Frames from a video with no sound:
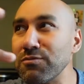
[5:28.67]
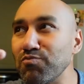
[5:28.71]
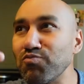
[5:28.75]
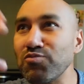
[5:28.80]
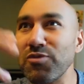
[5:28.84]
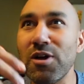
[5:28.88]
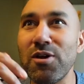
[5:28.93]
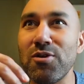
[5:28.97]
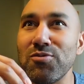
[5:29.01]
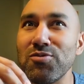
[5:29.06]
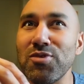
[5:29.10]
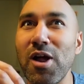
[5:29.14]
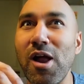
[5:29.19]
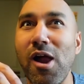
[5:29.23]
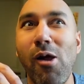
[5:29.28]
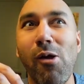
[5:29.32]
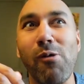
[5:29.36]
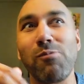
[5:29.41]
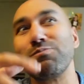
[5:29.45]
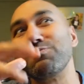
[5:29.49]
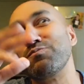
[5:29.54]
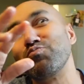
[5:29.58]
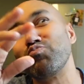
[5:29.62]
I don't
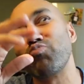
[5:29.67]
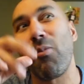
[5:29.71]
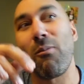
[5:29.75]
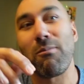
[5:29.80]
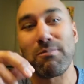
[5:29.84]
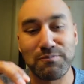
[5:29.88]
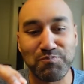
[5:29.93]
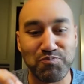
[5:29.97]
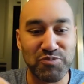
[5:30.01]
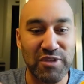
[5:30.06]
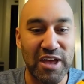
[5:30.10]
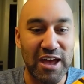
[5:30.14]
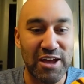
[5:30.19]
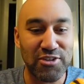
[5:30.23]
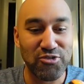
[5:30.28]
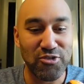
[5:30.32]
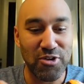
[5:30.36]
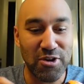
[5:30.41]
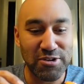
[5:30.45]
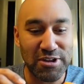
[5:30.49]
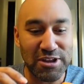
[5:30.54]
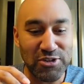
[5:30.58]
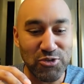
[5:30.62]
know. Kind of
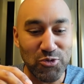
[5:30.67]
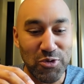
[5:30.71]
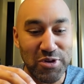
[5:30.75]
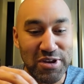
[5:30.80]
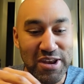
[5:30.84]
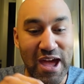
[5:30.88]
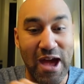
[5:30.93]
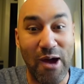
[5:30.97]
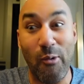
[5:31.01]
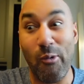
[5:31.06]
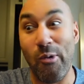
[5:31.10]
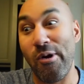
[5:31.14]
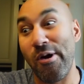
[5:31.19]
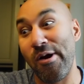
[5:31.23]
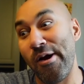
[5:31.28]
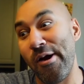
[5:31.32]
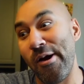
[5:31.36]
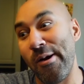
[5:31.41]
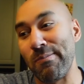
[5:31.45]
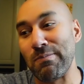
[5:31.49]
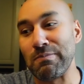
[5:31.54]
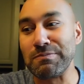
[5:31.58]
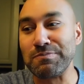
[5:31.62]
drawn into it now.
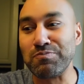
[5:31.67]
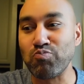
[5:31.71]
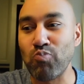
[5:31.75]
All